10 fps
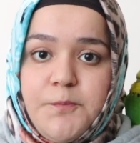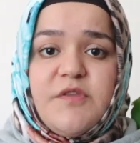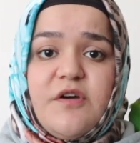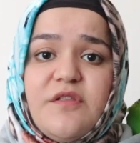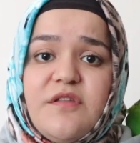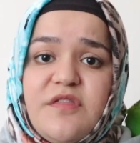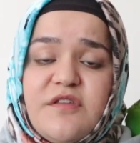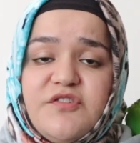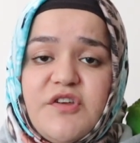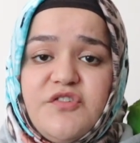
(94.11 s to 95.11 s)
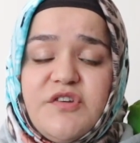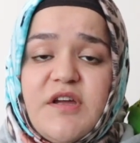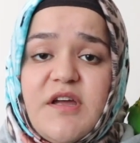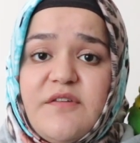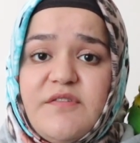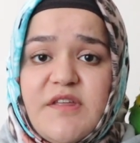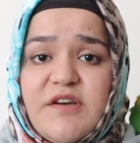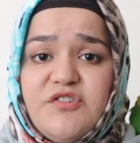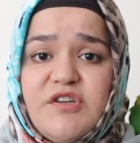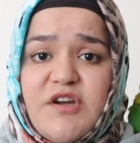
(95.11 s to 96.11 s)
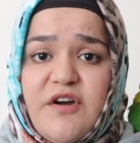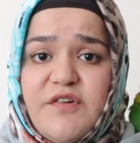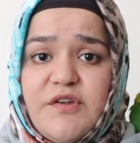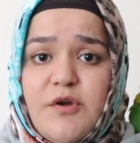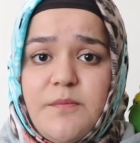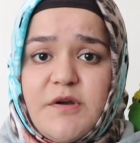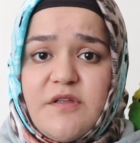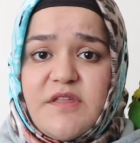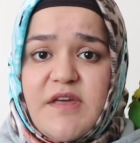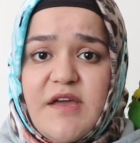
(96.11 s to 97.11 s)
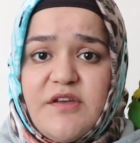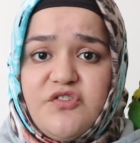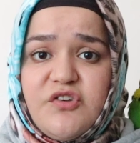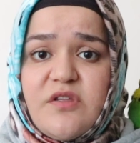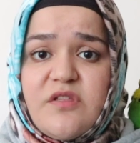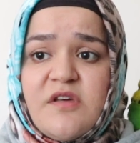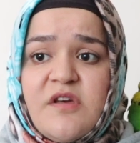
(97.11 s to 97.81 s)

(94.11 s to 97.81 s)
The other suggestion I have is actually covering your bird's cages.